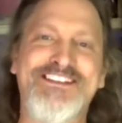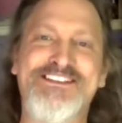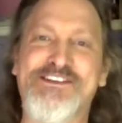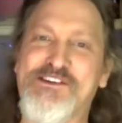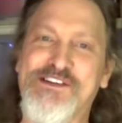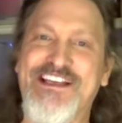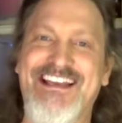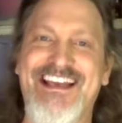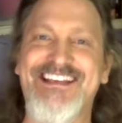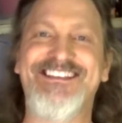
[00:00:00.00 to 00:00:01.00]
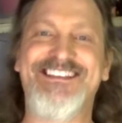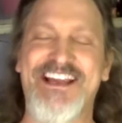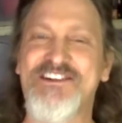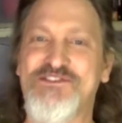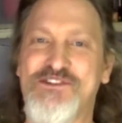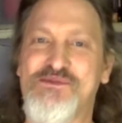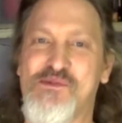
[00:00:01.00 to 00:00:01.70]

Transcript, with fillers: still early days, dangerous